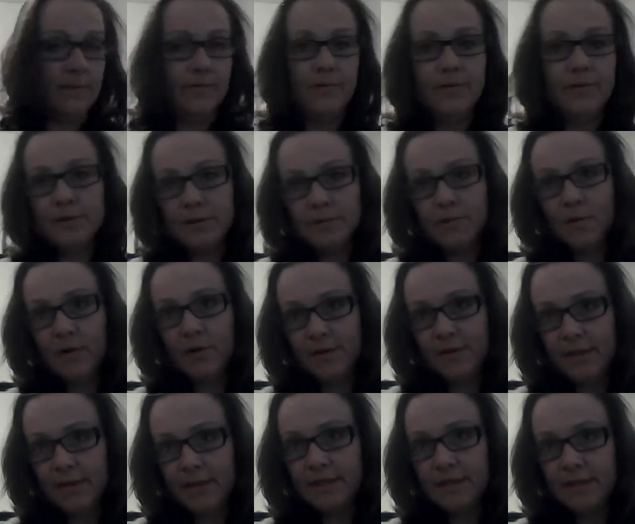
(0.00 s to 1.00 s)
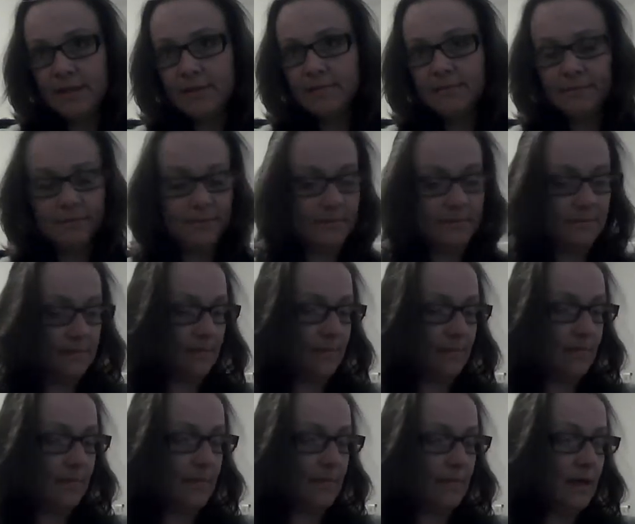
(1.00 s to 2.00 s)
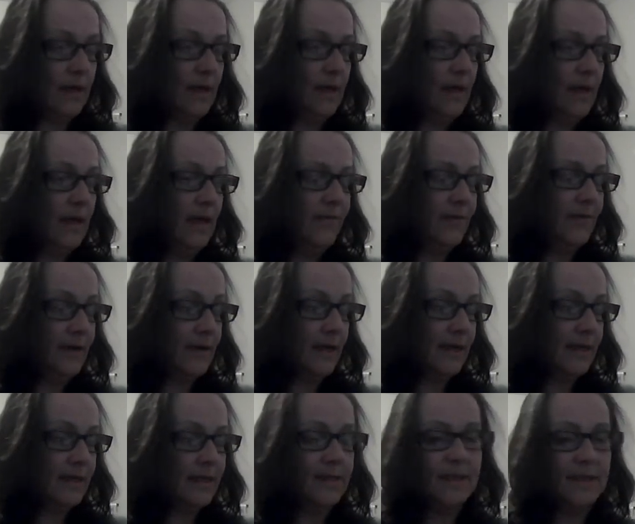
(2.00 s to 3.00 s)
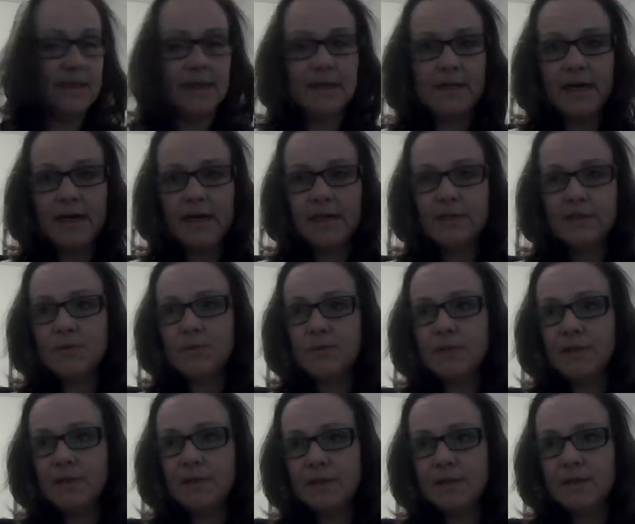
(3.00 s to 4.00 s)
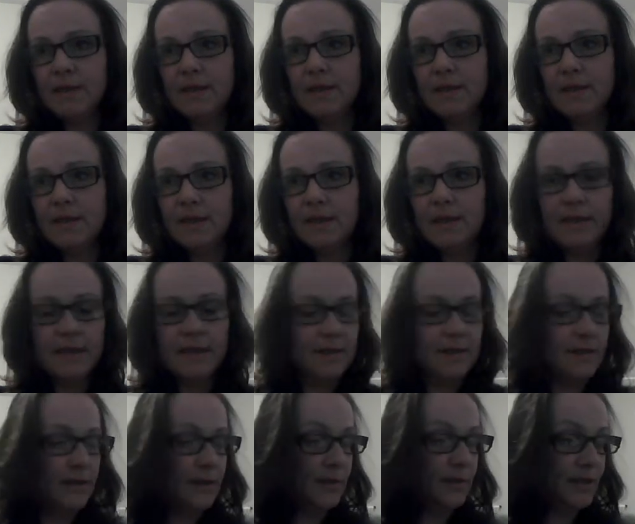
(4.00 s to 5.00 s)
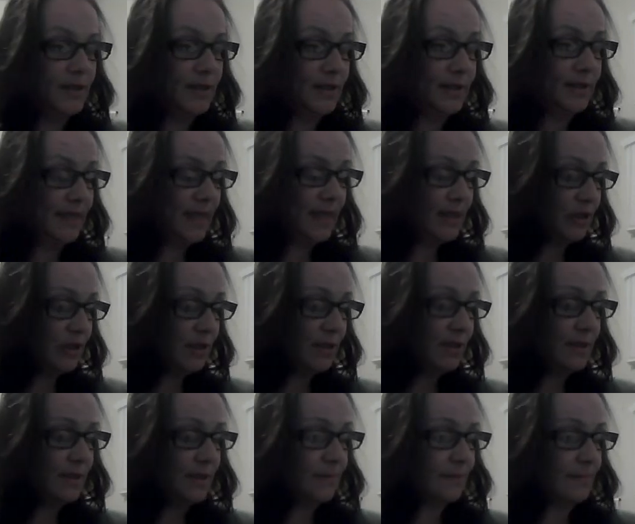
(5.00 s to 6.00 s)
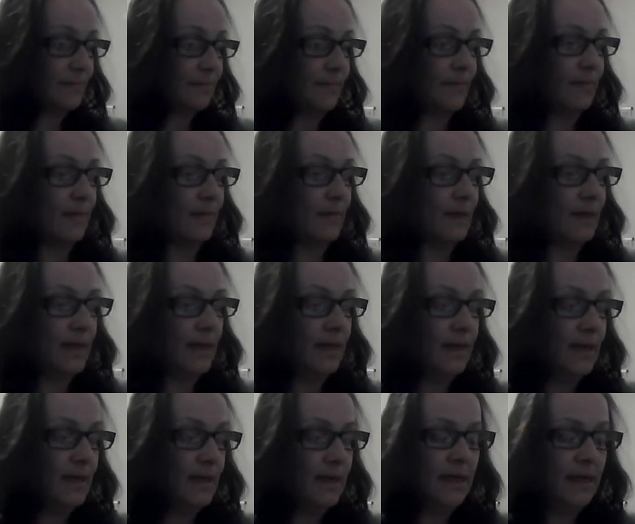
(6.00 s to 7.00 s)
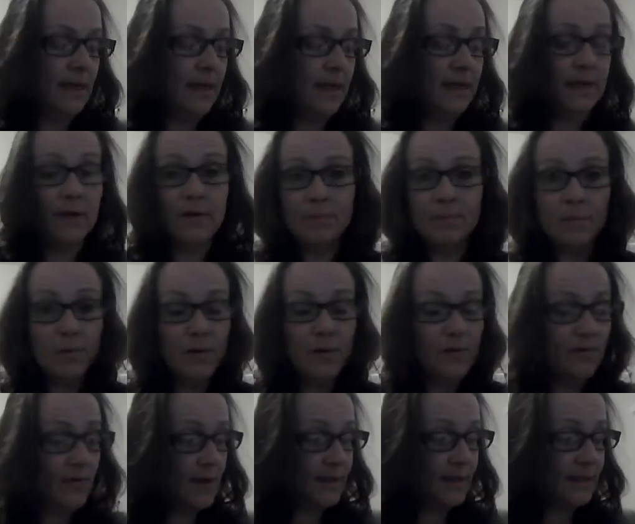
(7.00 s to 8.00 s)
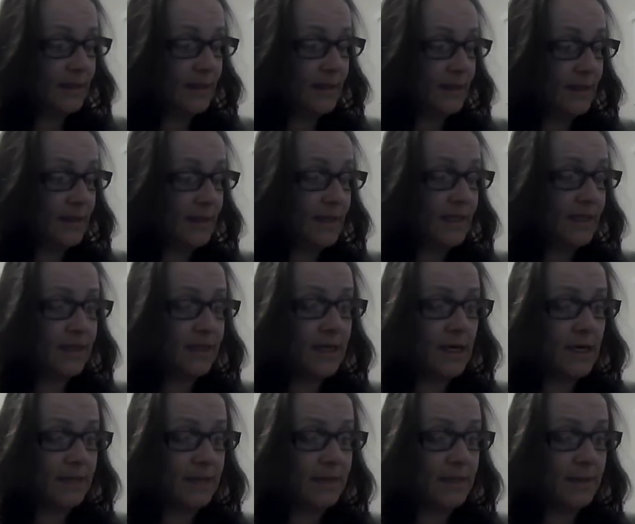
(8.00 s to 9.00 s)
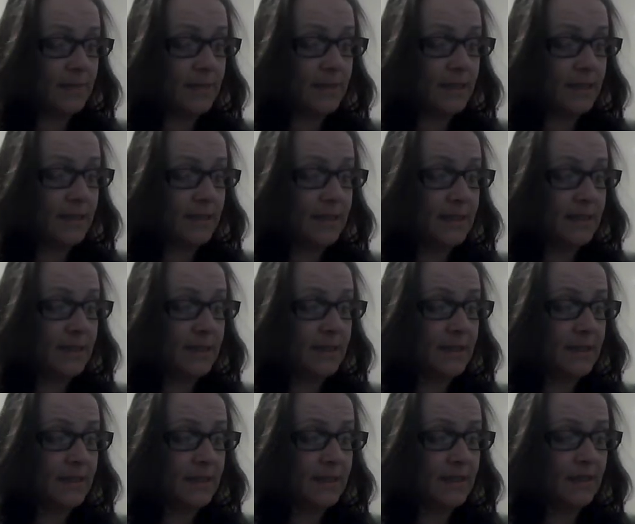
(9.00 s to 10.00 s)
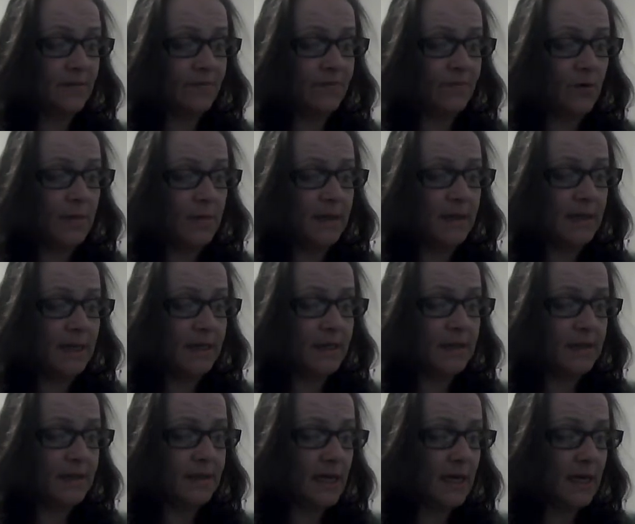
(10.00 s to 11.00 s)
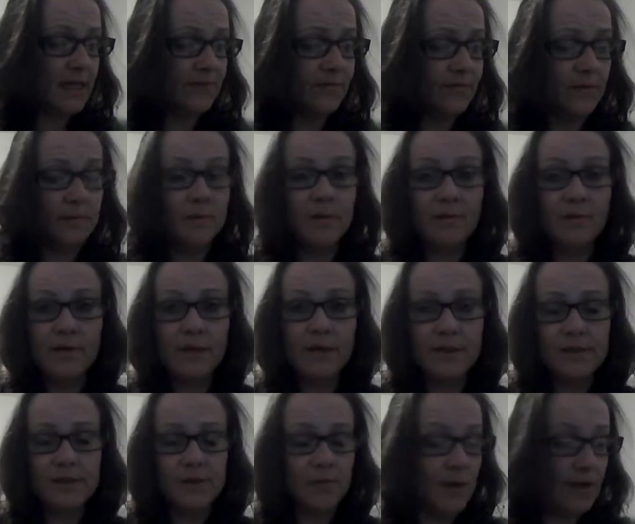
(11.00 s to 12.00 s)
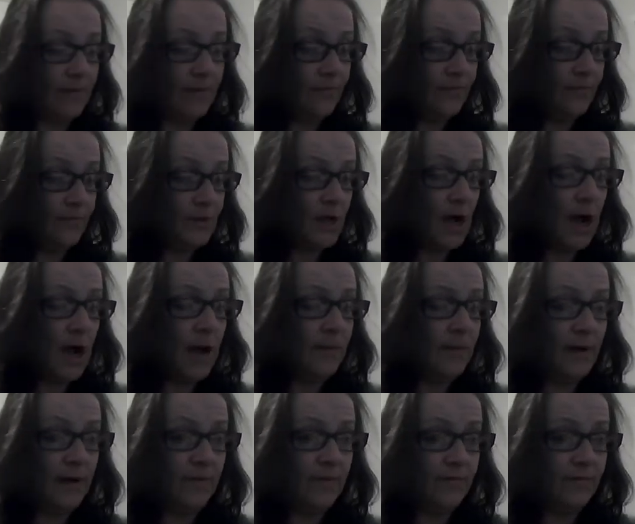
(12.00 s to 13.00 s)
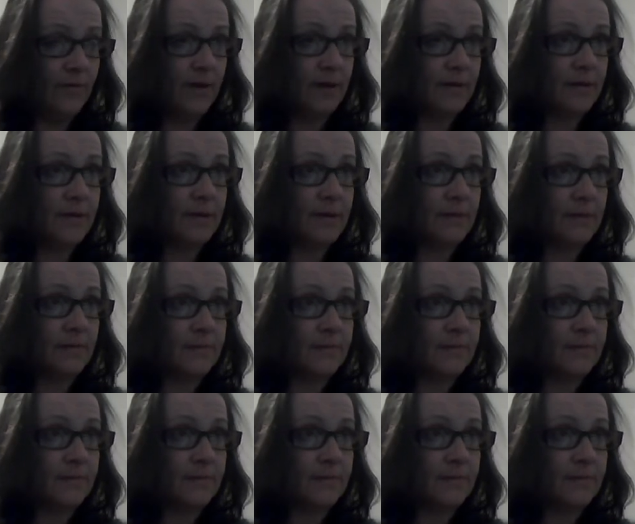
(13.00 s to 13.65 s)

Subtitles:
There's more in this if you'd like to see the actual denotations. And I'll move on to this. These concepts can assist us to formulate designs for moving into time wave fields.